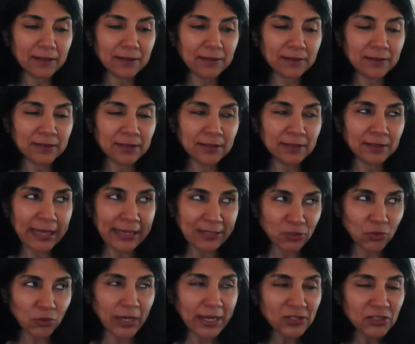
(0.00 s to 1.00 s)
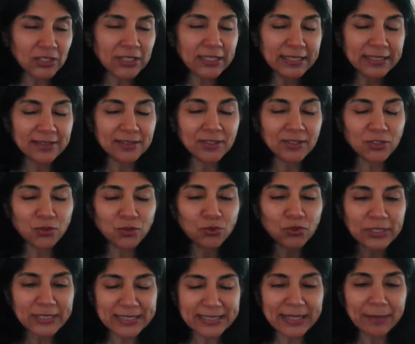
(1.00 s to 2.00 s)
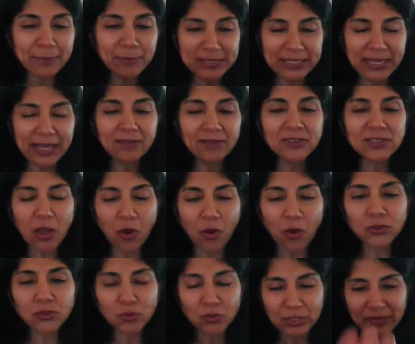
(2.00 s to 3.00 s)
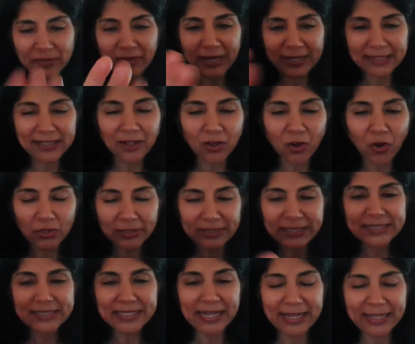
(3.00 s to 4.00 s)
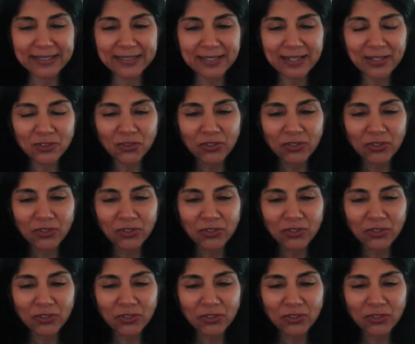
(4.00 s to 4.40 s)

the educational institutions themselves are also divided along these lines, right?